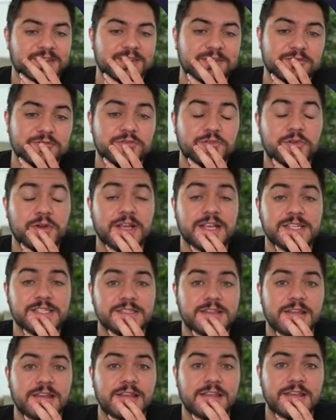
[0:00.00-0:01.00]
phrase
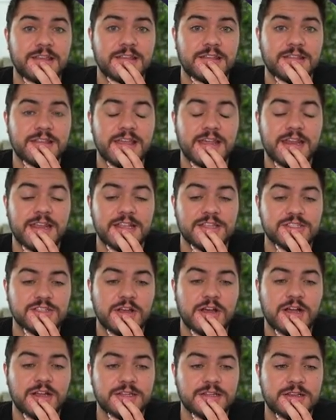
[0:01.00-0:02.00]
that he that he
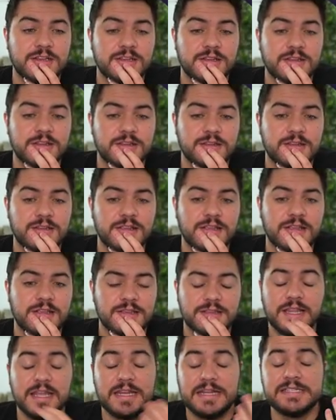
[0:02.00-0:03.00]
taught and eh,
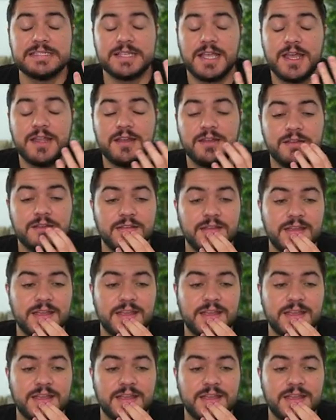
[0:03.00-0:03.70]
that he said and